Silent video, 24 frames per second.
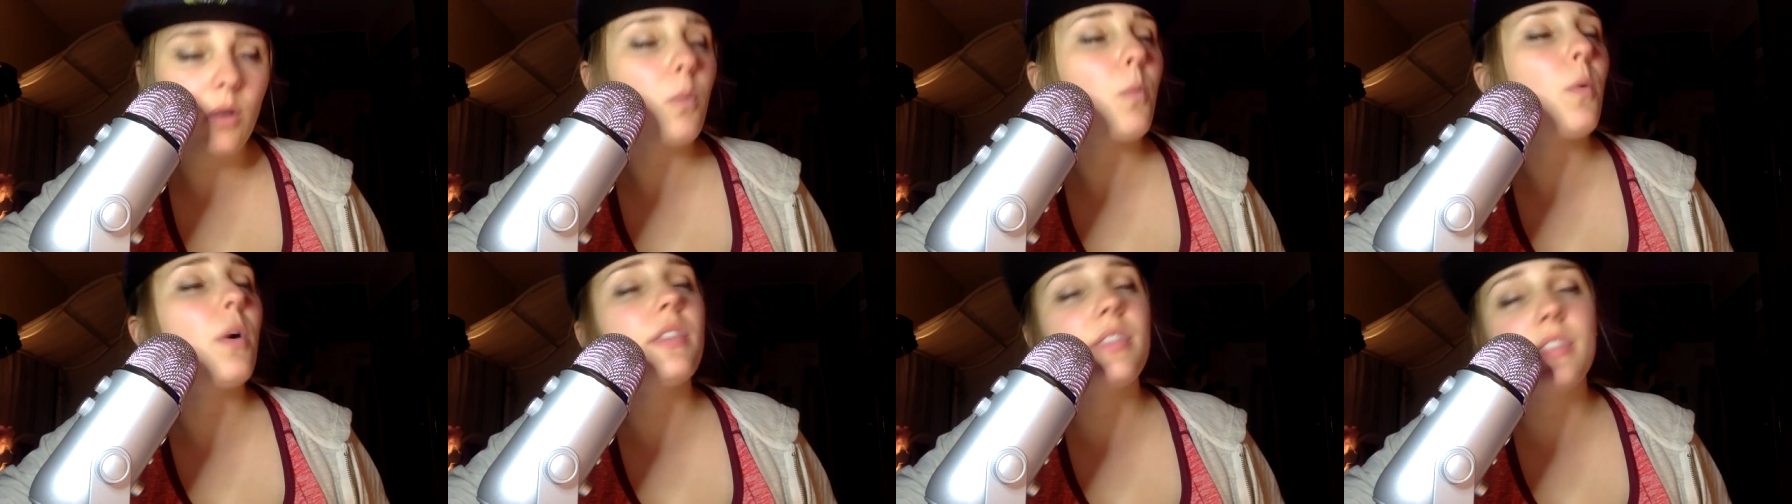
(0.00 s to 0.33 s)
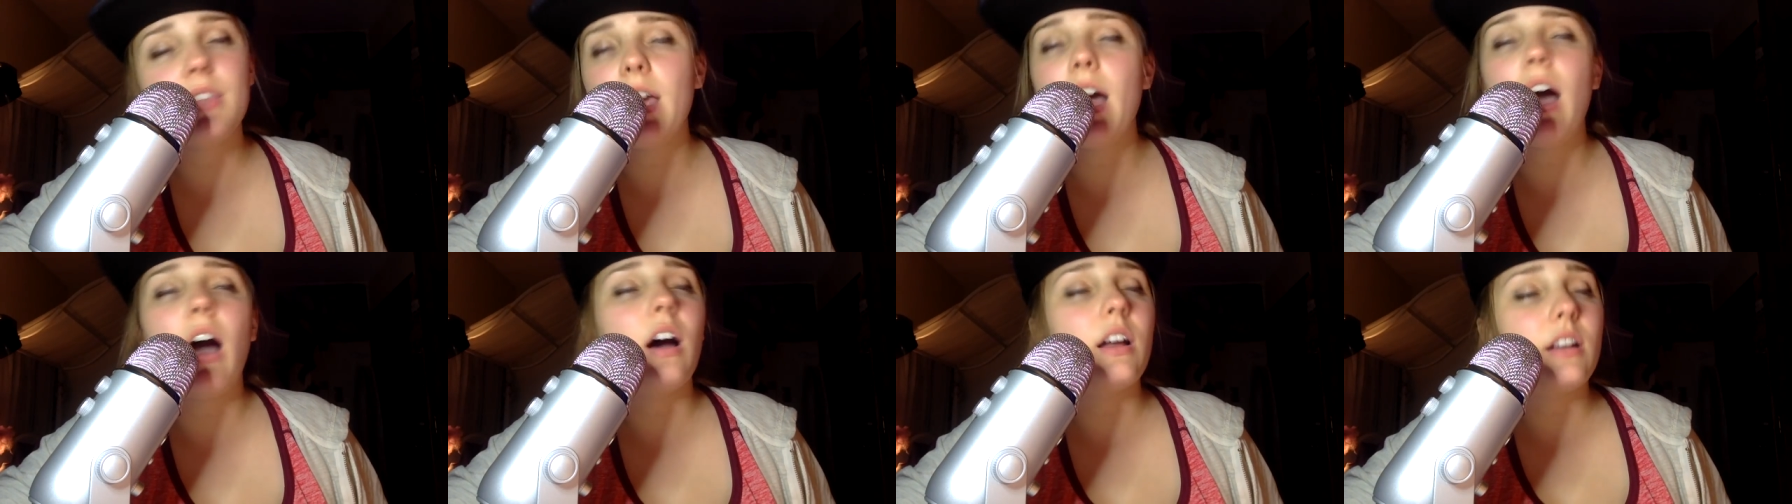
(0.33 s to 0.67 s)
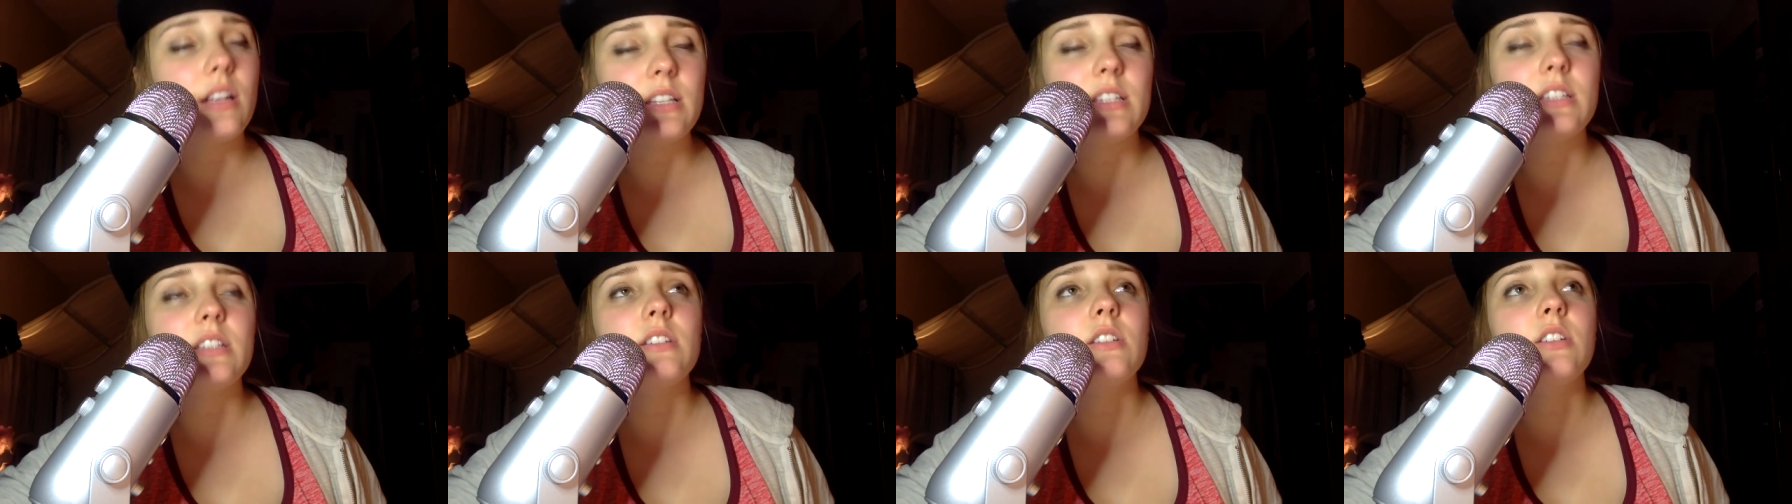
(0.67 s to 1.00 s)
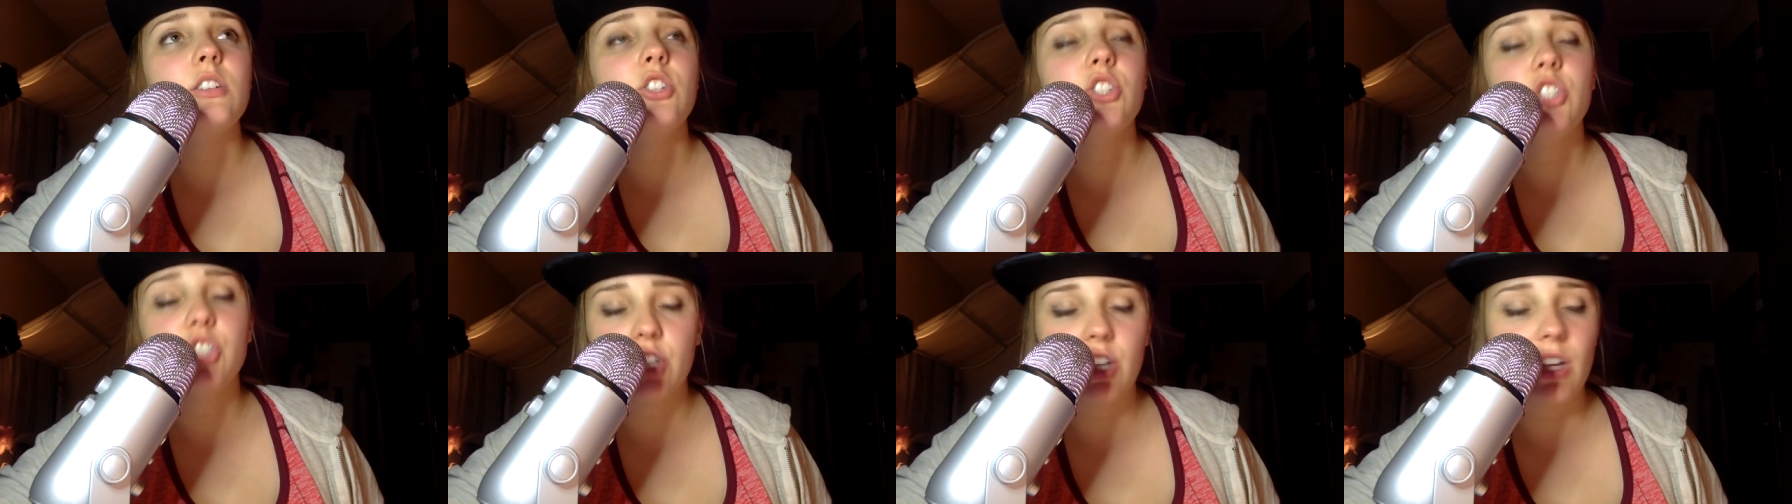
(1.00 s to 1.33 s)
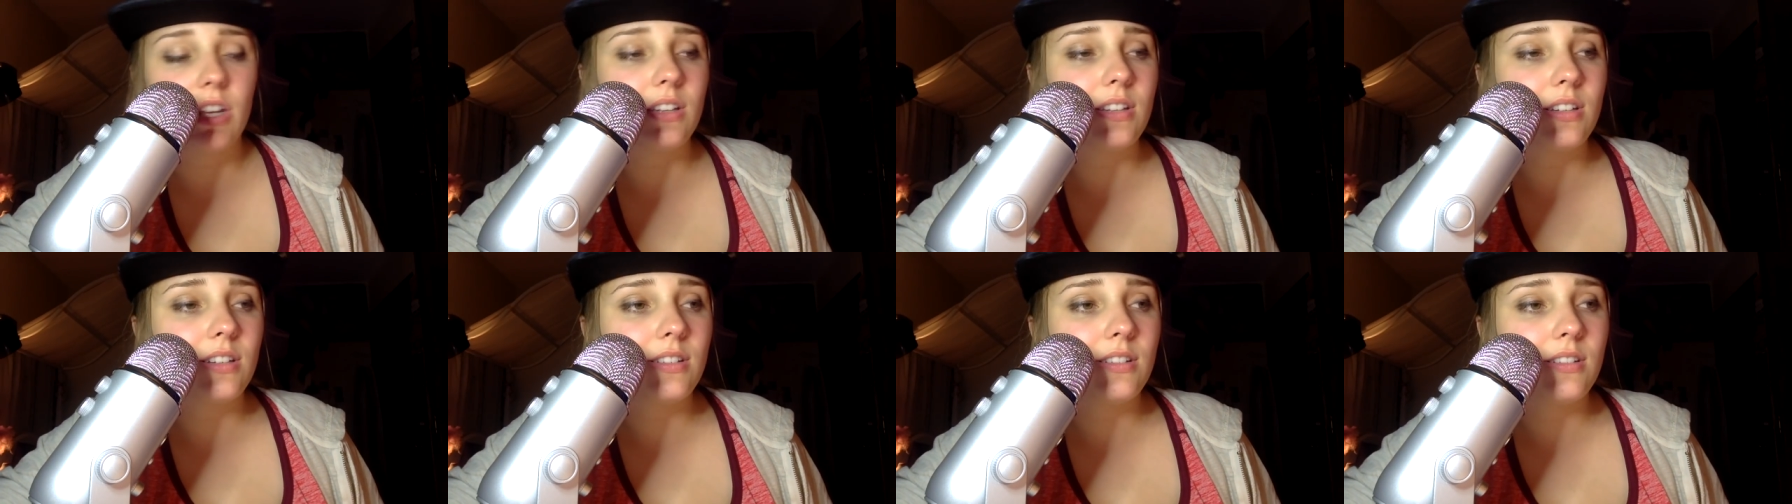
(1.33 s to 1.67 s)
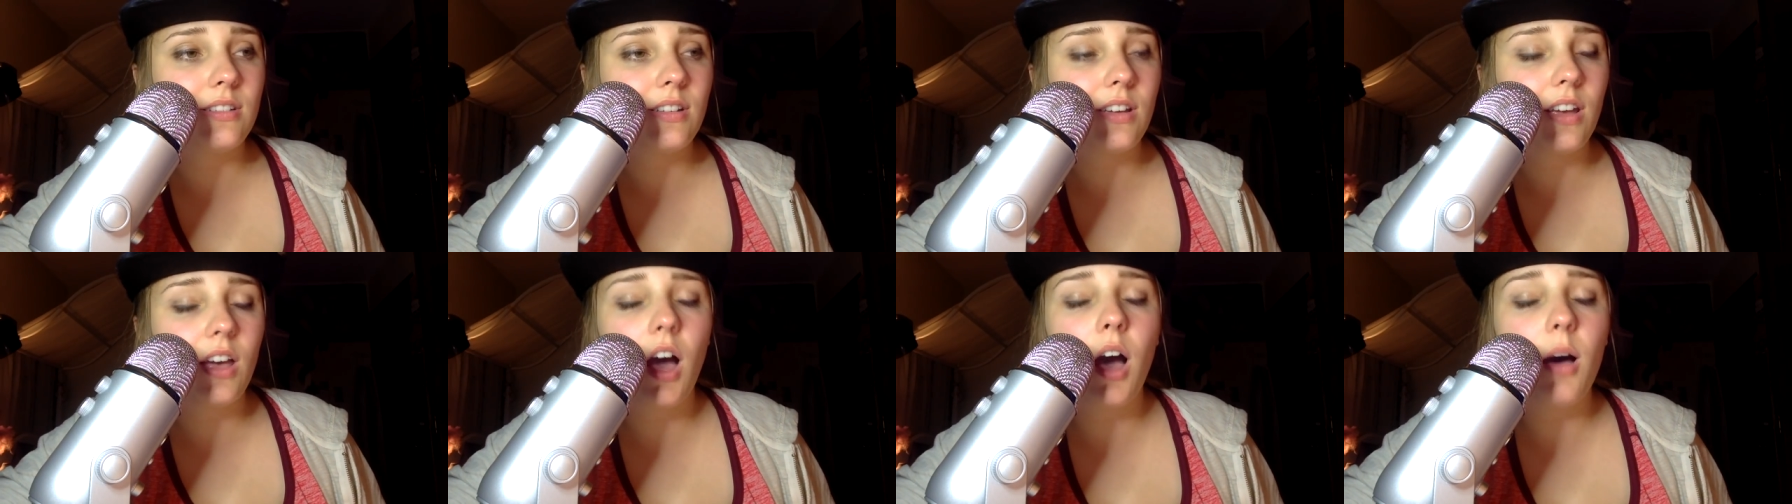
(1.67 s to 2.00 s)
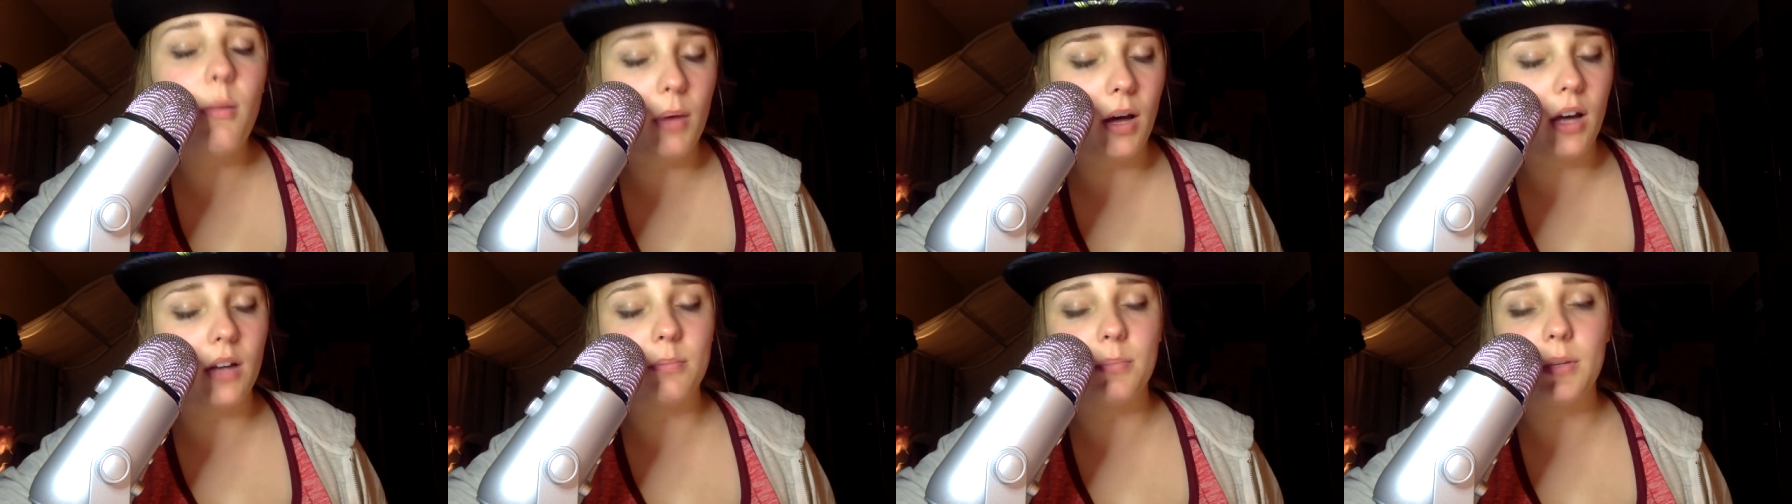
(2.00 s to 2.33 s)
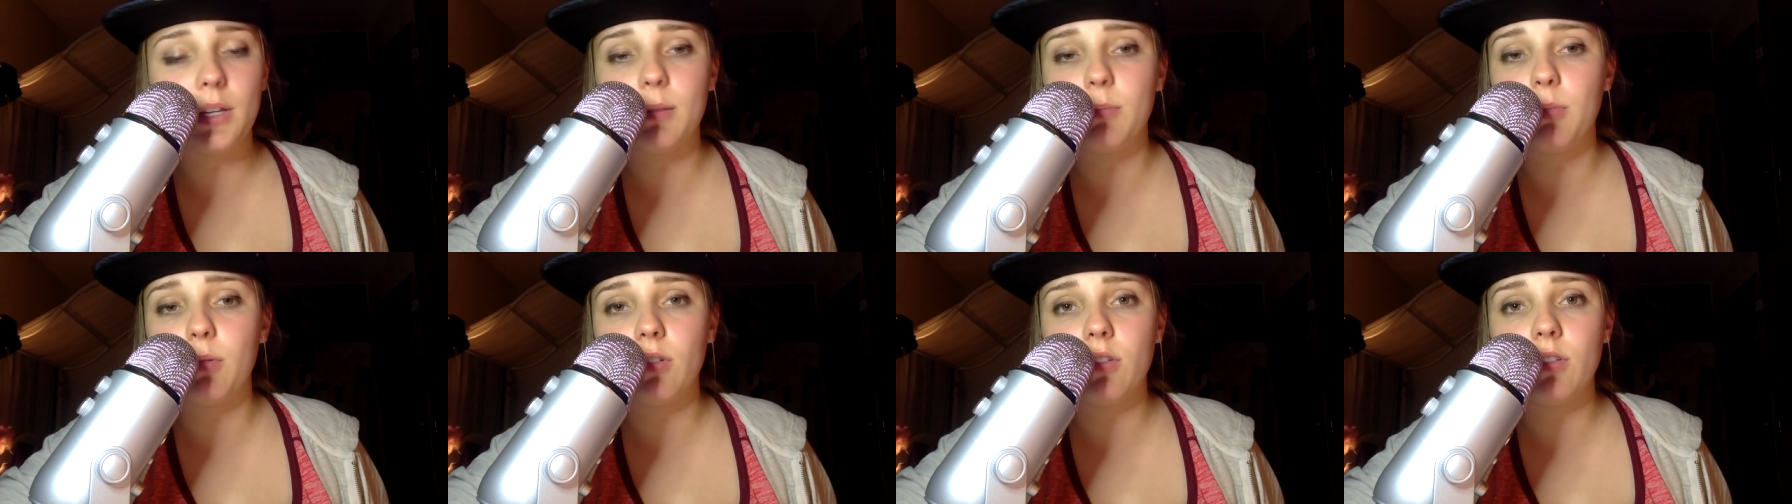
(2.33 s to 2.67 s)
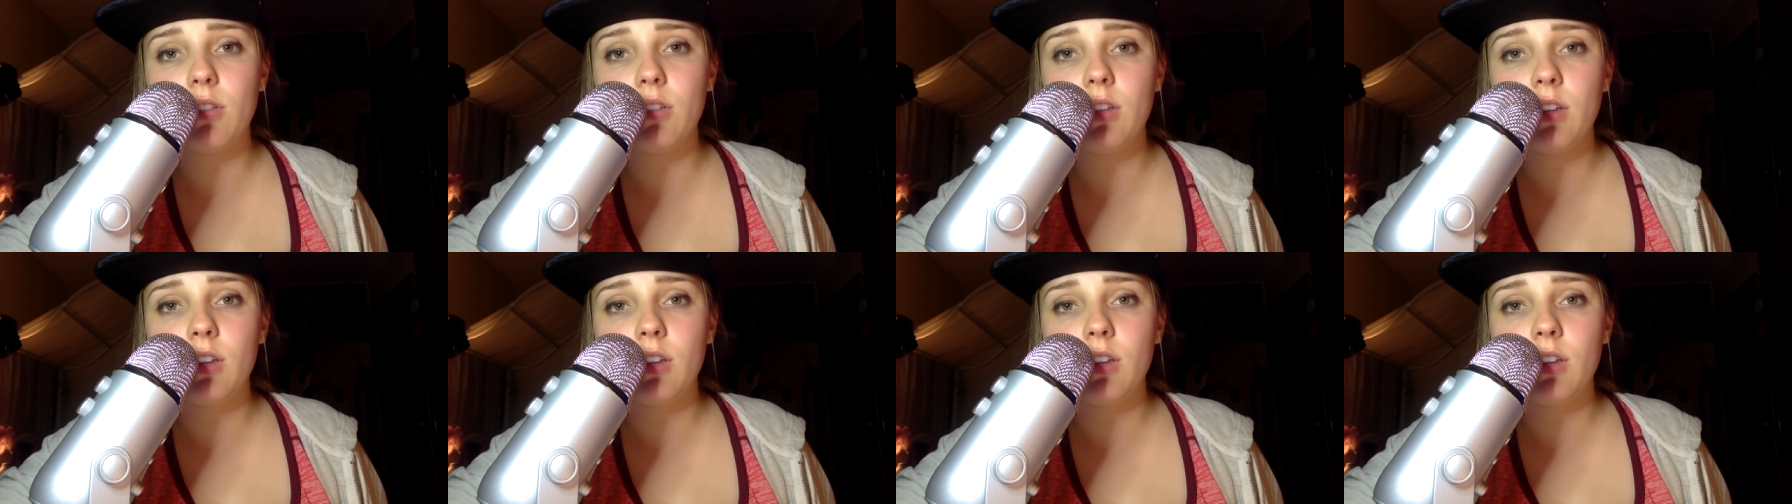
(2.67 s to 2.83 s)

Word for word: What the honest shit? Come on, people.